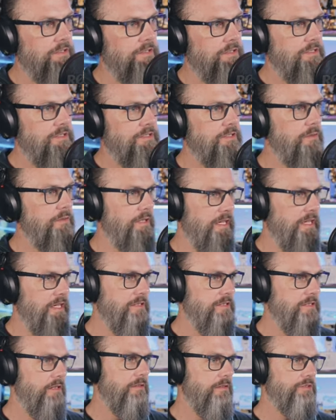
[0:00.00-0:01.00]
Let's let's do
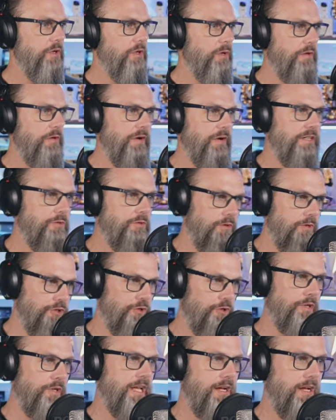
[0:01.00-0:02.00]
this. So if I do a
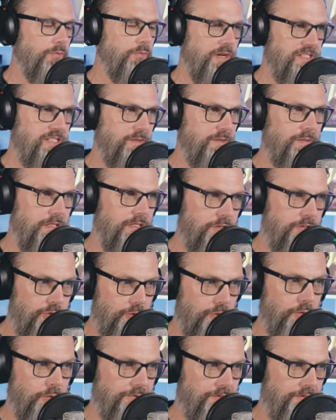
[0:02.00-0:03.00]
dirt cake recipe
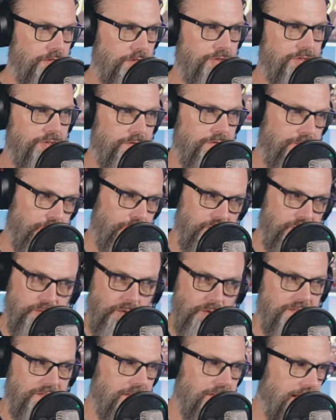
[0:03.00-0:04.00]
Google search, the
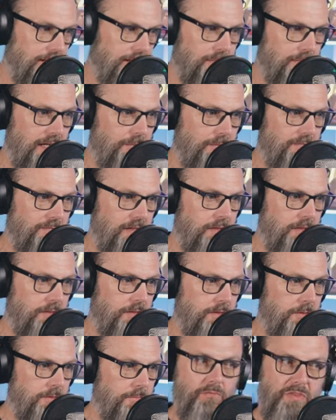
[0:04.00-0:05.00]
first ones that come up,
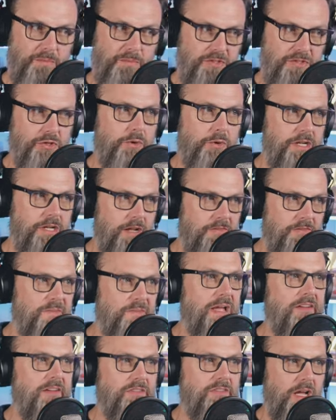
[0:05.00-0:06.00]
the majority of
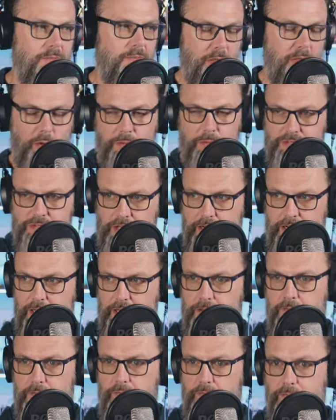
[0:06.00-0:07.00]
them have gummy worms on
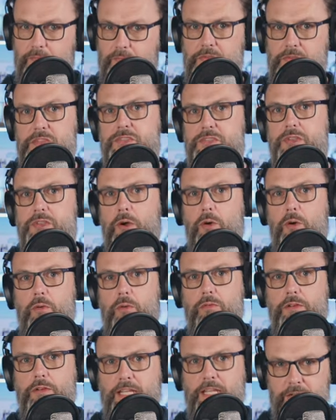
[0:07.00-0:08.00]
it.
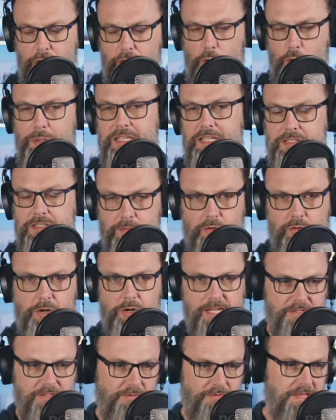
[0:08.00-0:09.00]
So give O P some
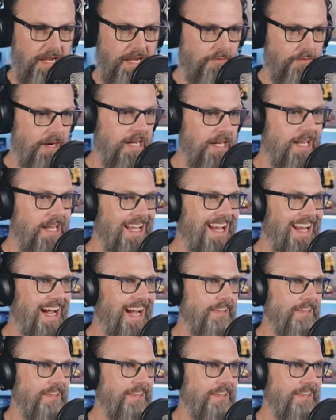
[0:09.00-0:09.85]
grace for that, right?